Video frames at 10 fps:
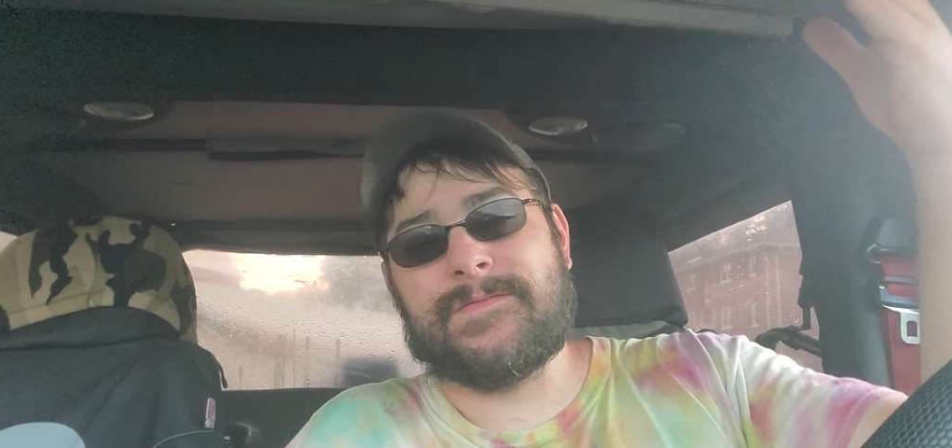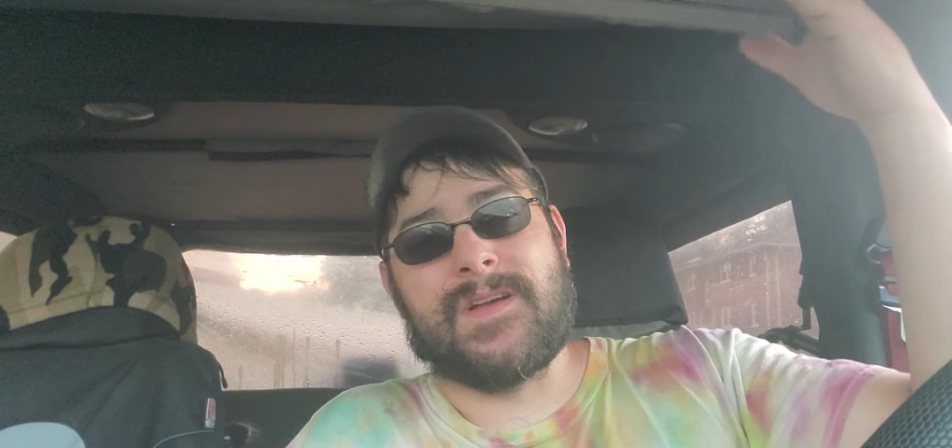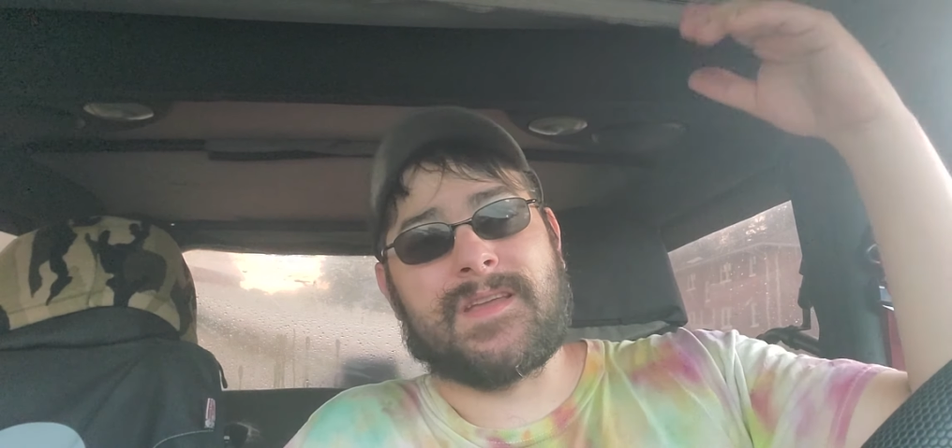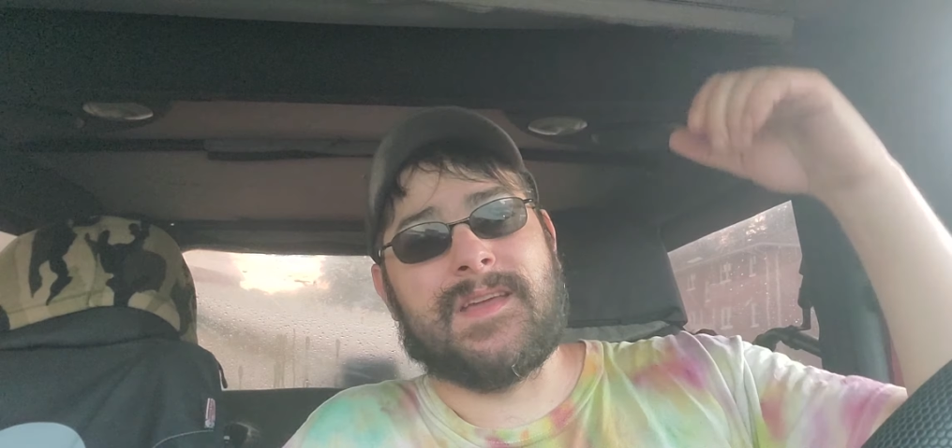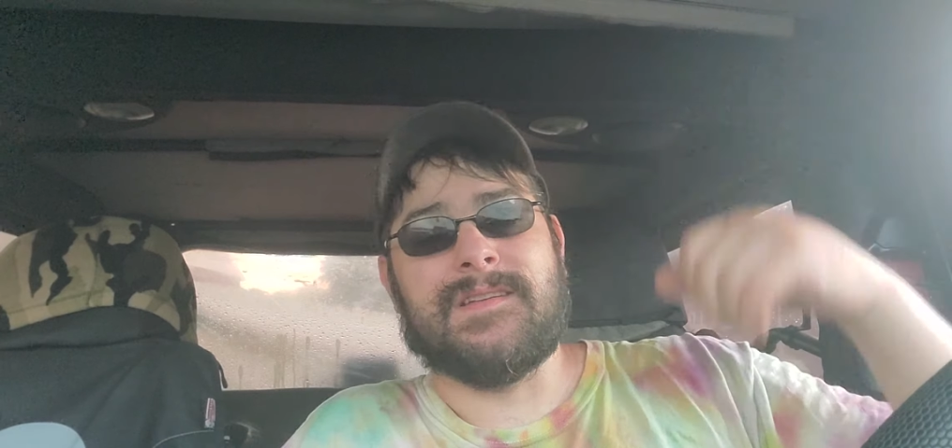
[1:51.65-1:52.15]

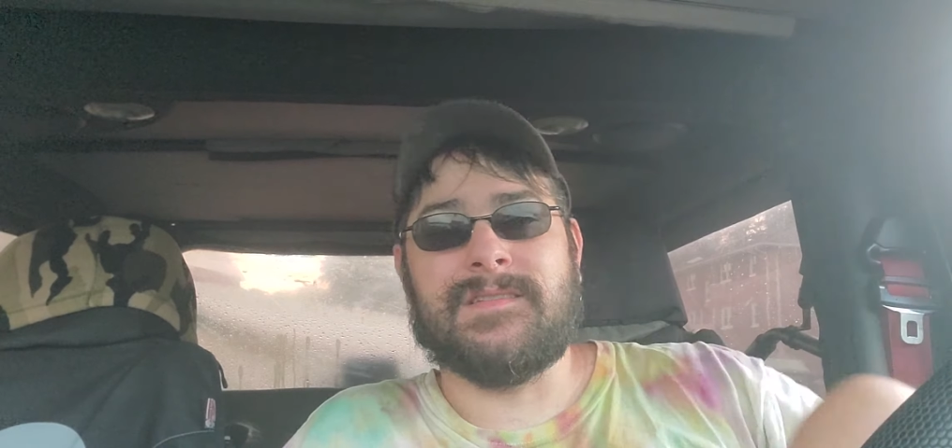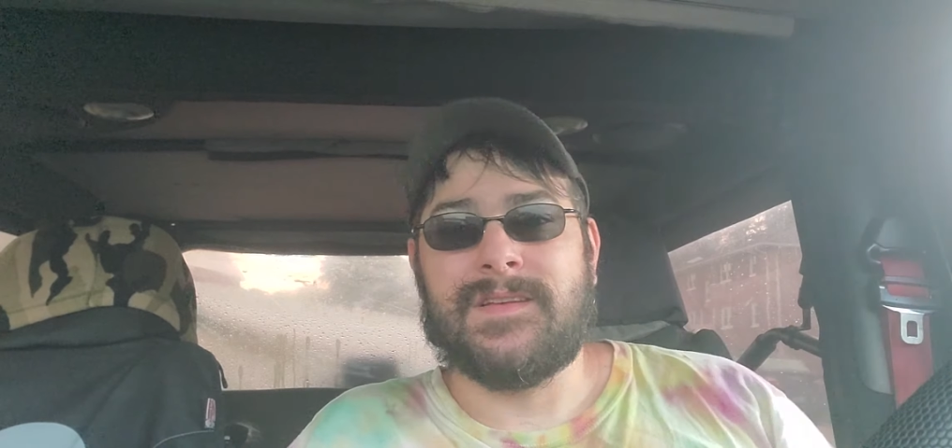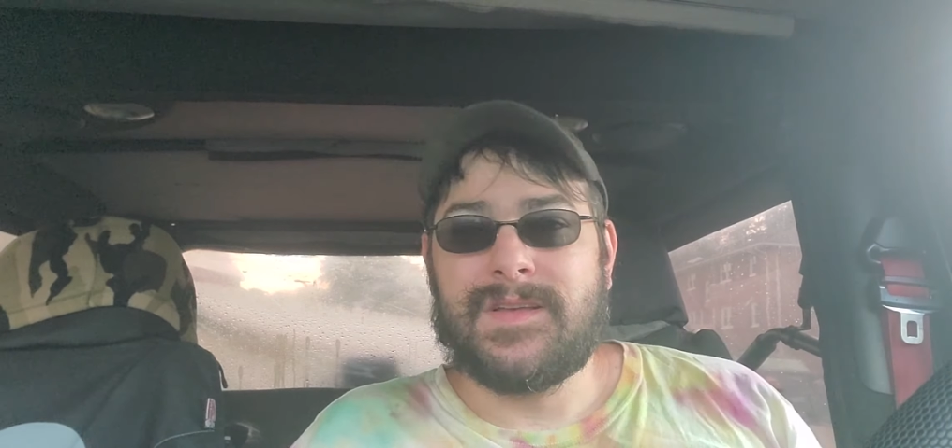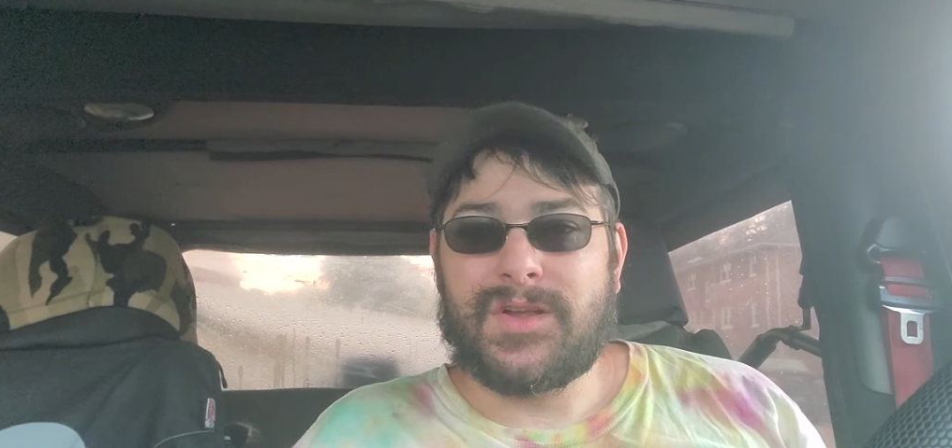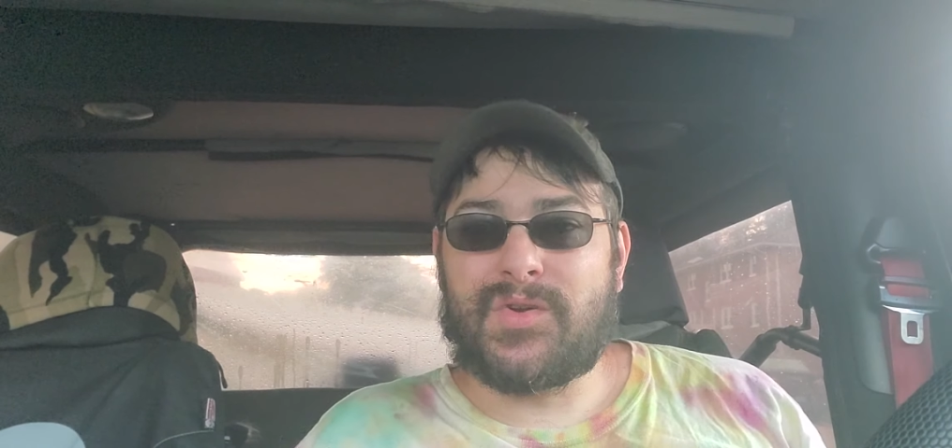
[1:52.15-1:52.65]
fucking
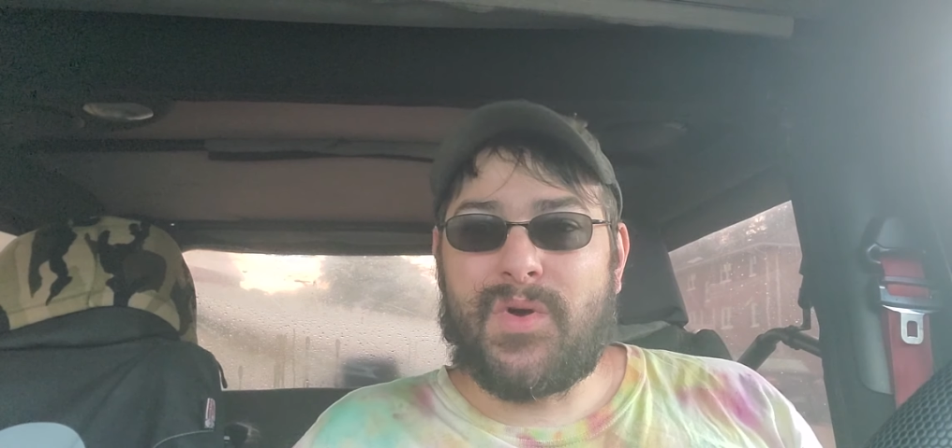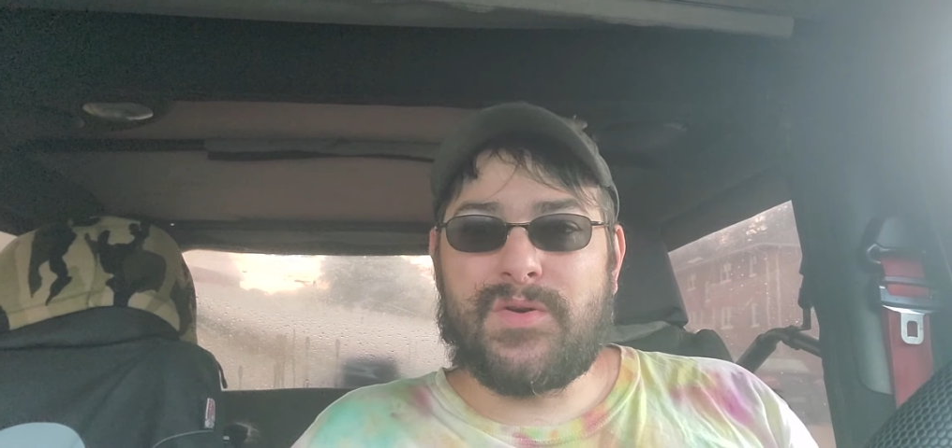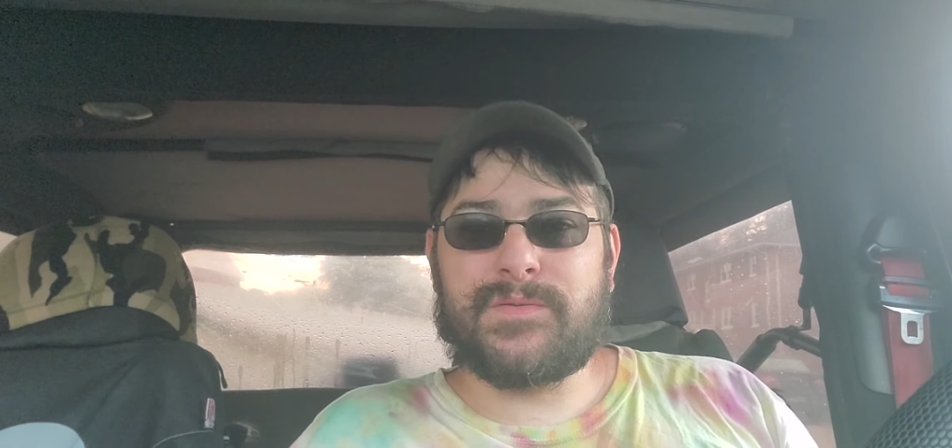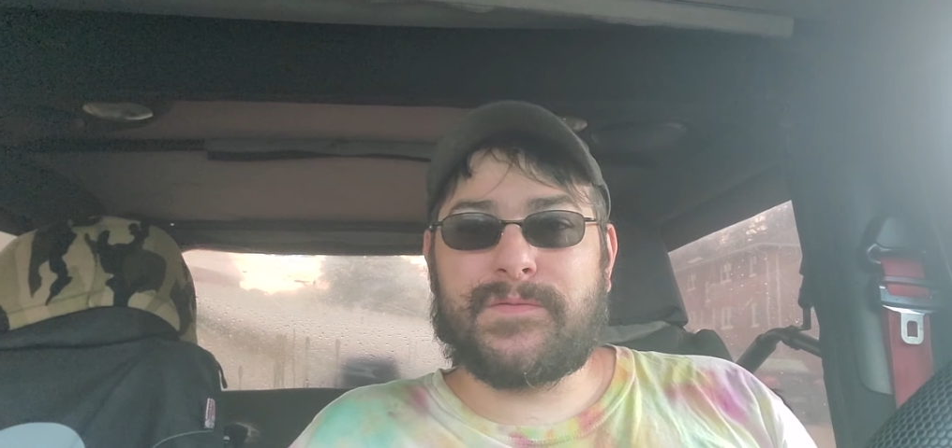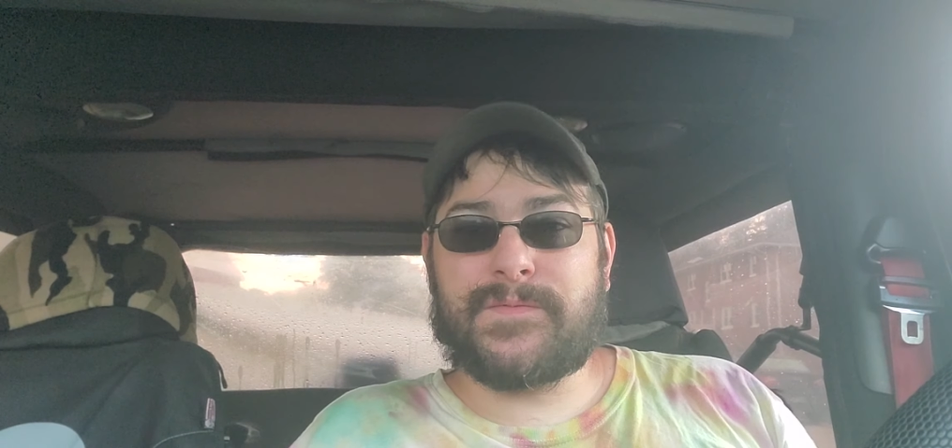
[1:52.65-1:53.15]

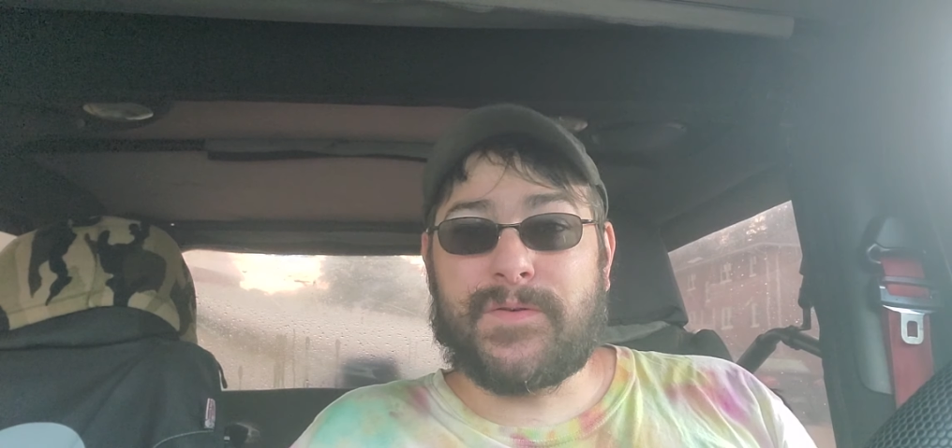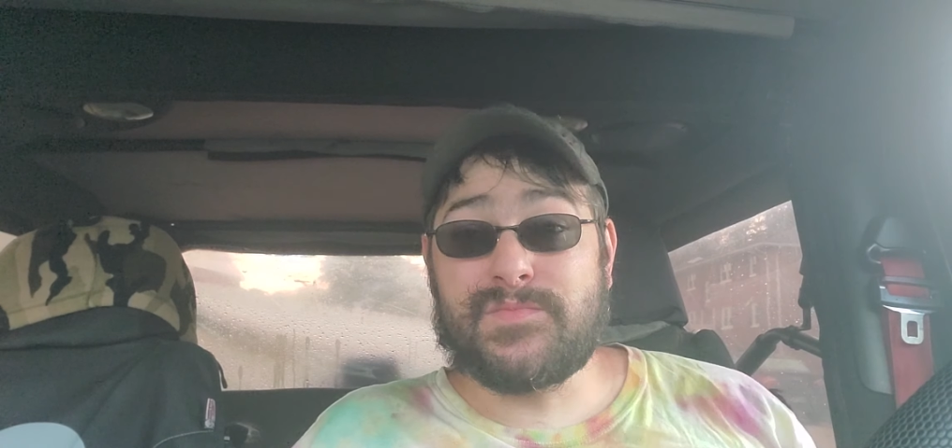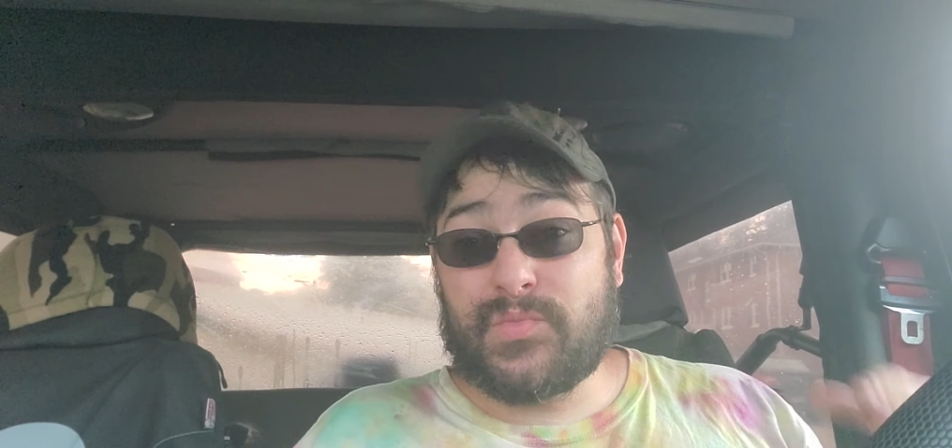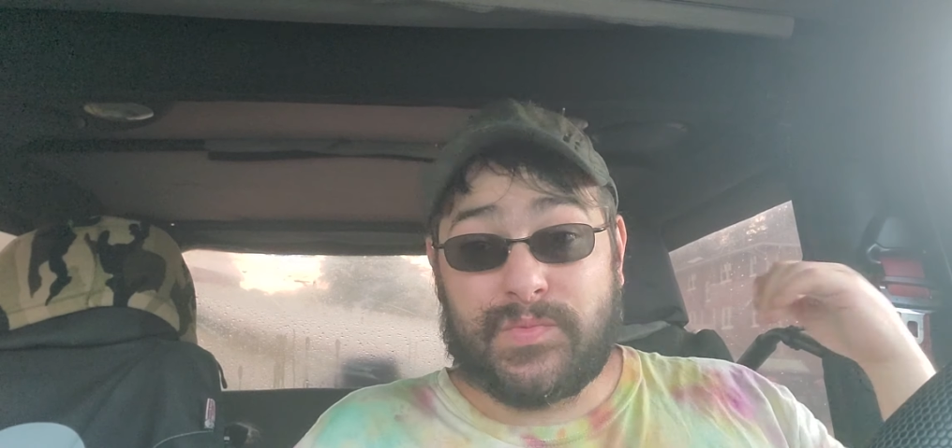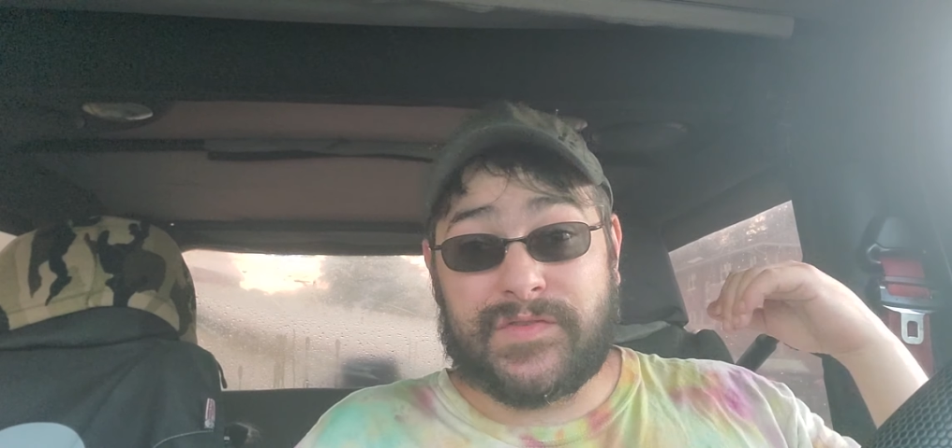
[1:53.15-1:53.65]
quote
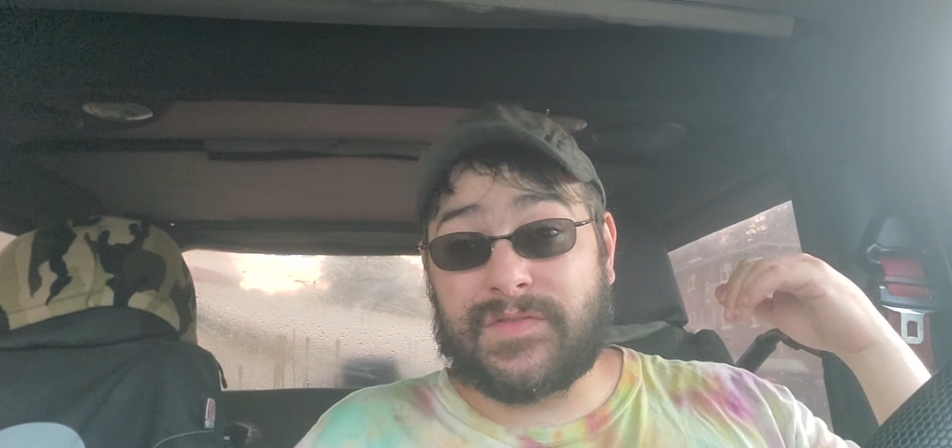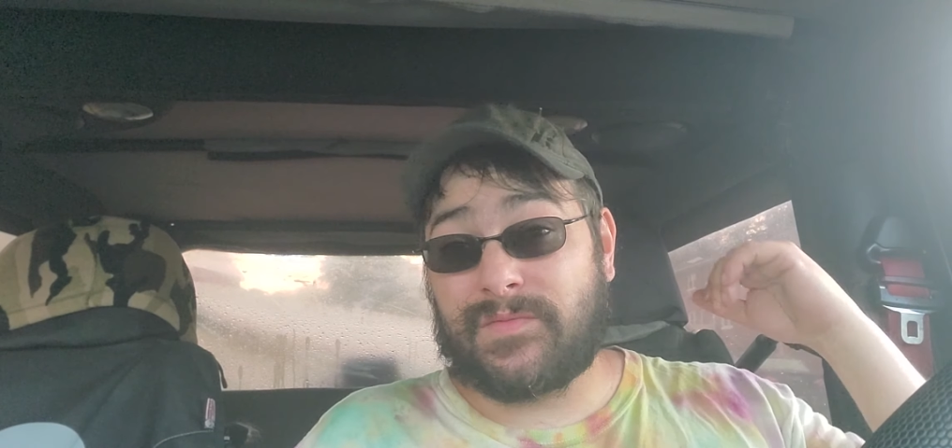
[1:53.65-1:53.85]
from